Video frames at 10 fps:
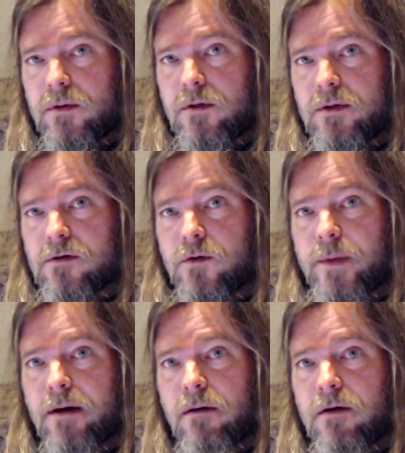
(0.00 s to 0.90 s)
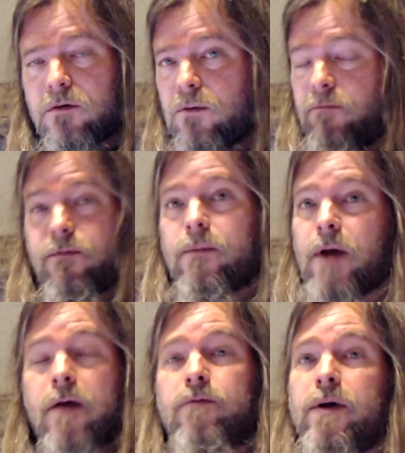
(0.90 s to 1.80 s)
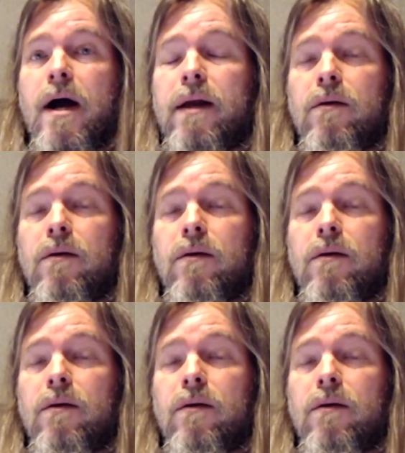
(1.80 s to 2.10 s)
Unix luminaries who had forgotten